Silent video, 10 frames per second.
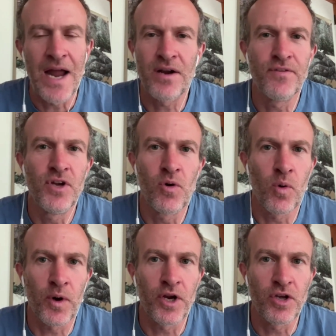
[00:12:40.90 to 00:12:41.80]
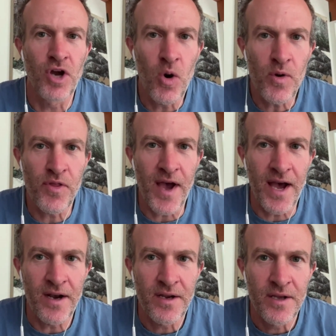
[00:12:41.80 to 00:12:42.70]
I don't even know where we're going to go with
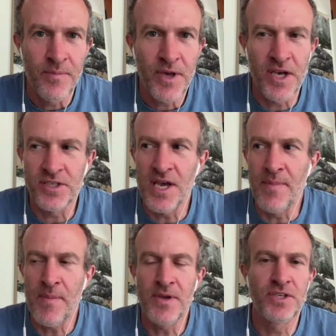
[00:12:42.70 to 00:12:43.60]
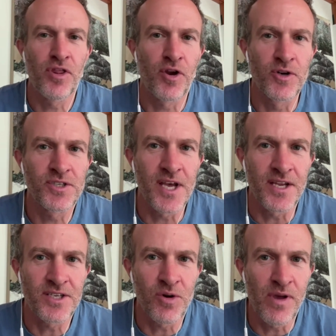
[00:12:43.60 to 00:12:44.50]
that because it might be Thursday
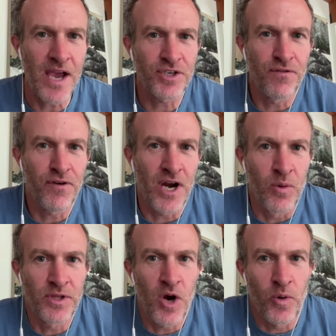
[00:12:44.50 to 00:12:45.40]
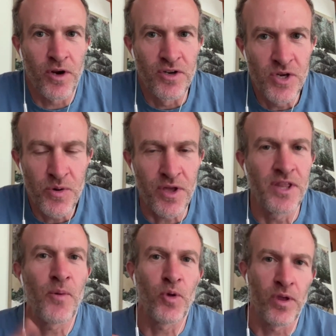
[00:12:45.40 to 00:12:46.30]
until we actually figure out what the hell we're going to do with it.
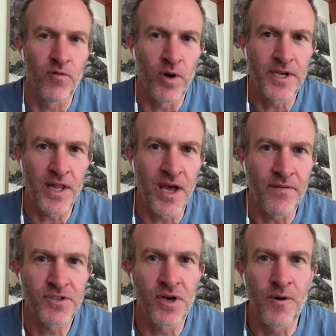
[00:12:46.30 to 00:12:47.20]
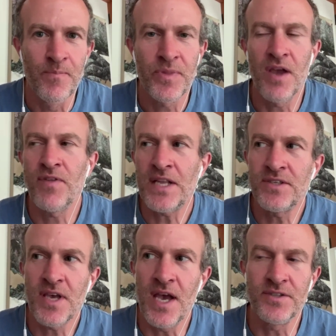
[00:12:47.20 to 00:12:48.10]
And then we only have 1 day left. So if
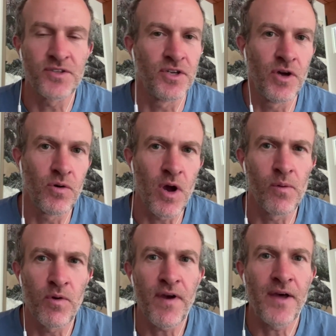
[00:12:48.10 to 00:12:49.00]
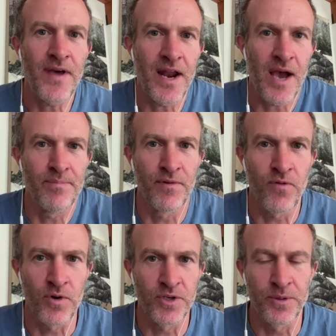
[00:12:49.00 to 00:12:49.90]
that's the case, it's a no-go. And we've had that happen before